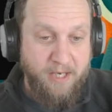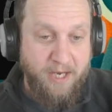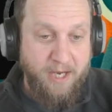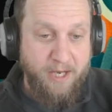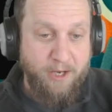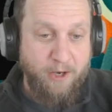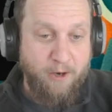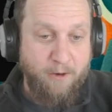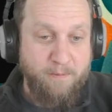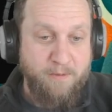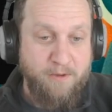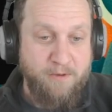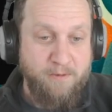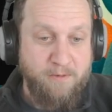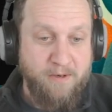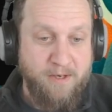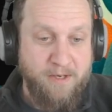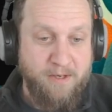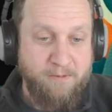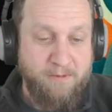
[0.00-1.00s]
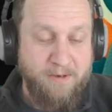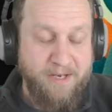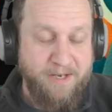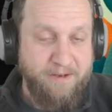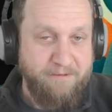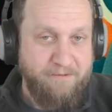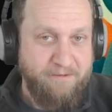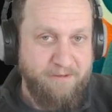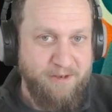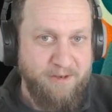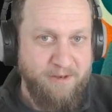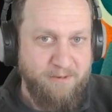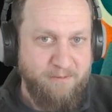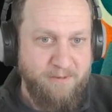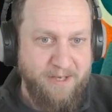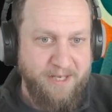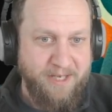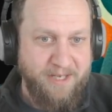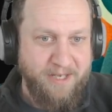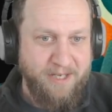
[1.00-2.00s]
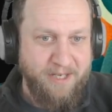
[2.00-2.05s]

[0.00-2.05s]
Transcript: I hope you are ready for your week.